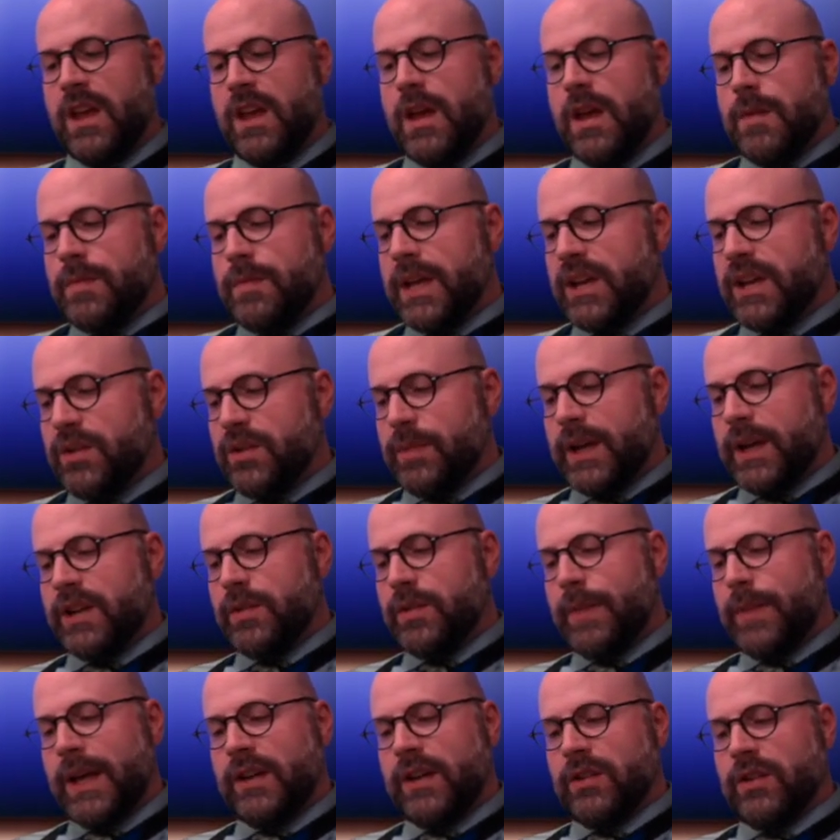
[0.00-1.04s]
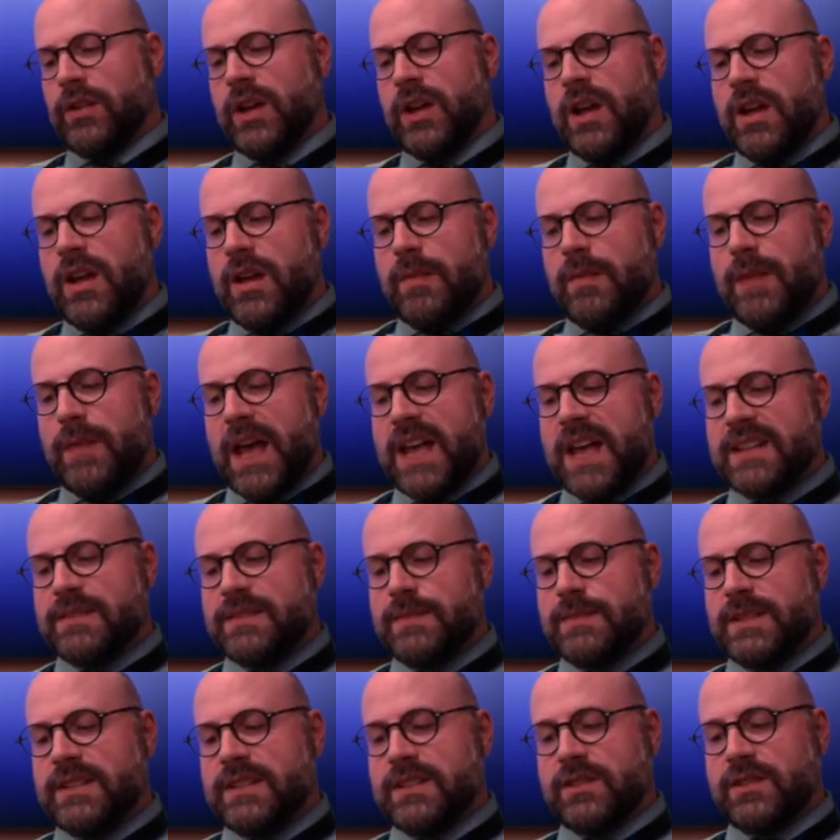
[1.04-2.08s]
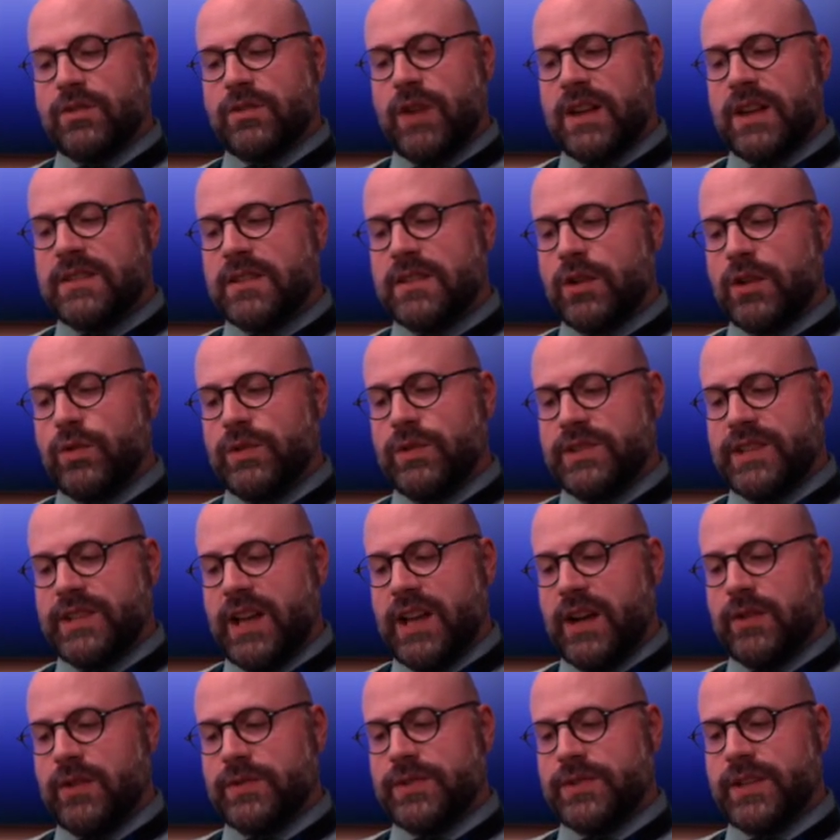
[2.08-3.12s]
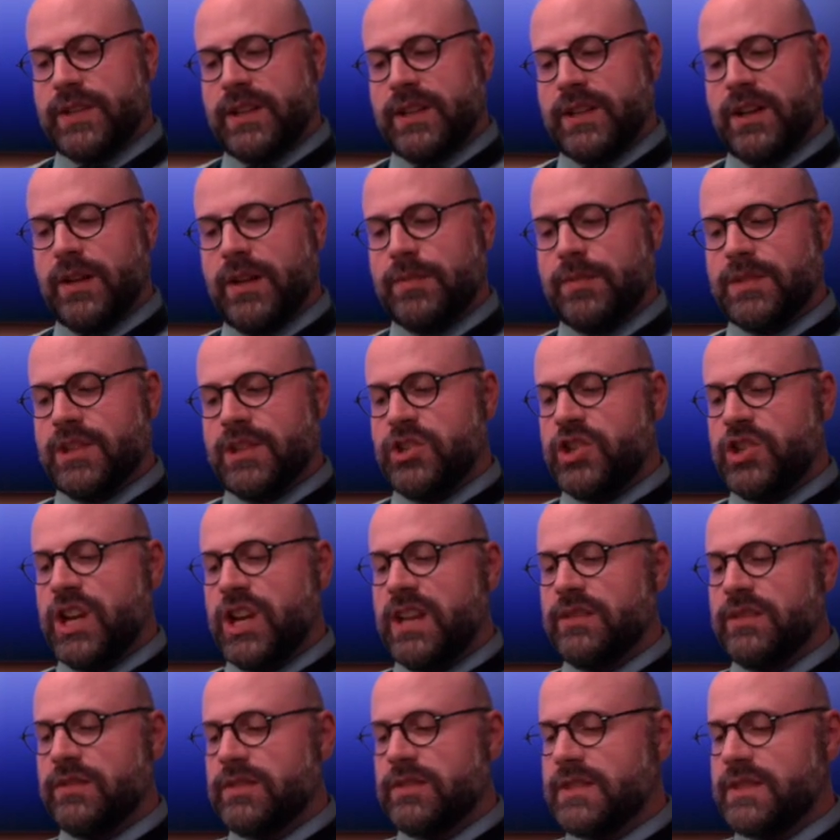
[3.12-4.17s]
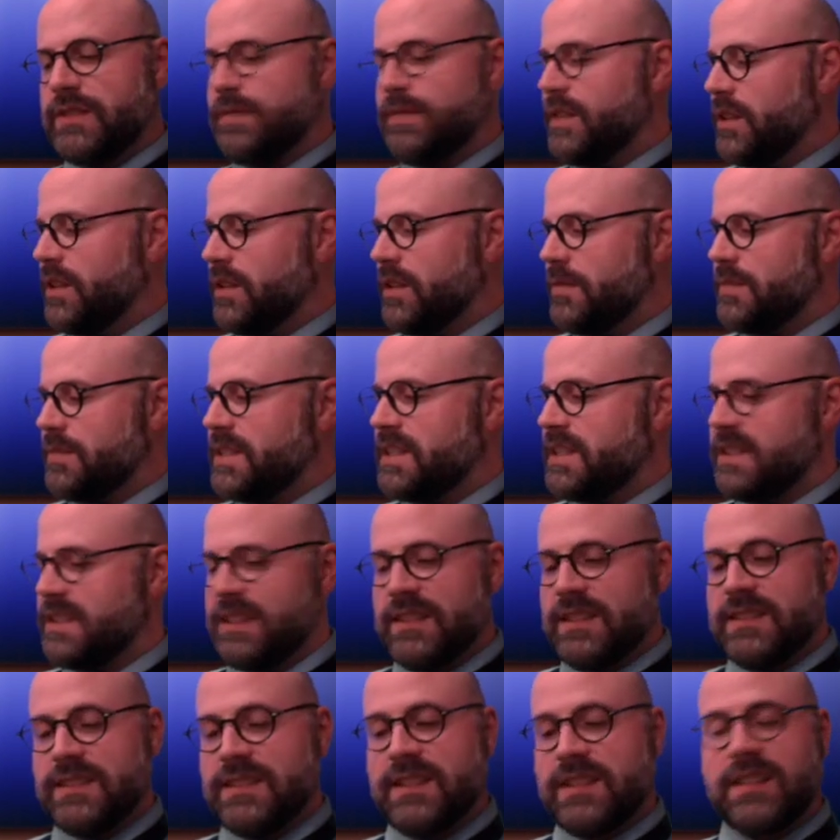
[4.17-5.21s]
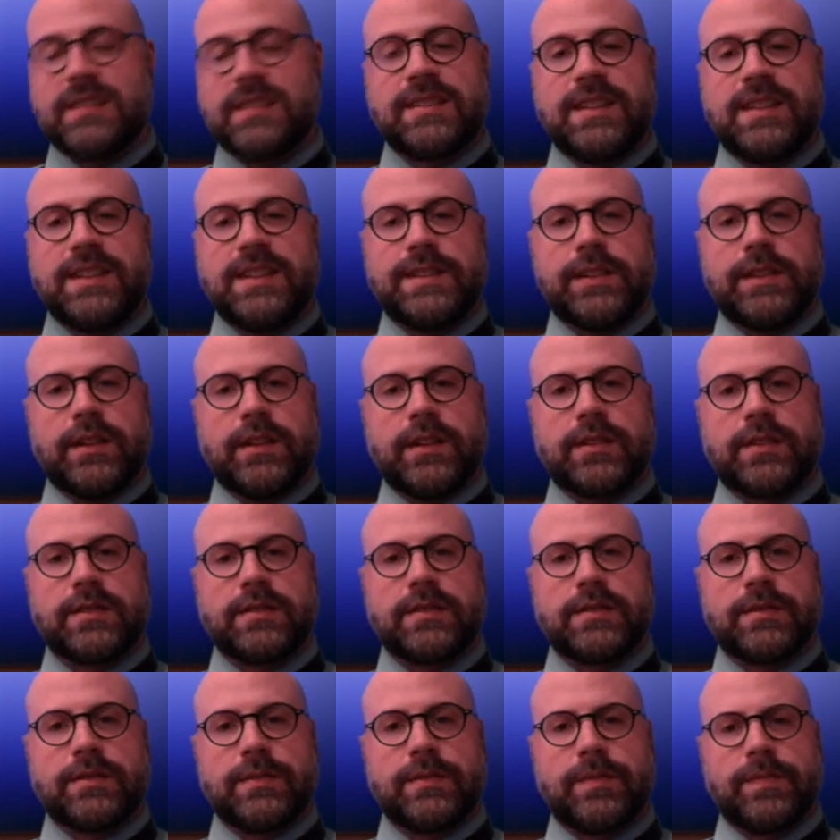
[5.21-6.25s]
Pedal, pedal, pedal, past Mrs. Grace Owens' house and up to Chandler's Phillips 66.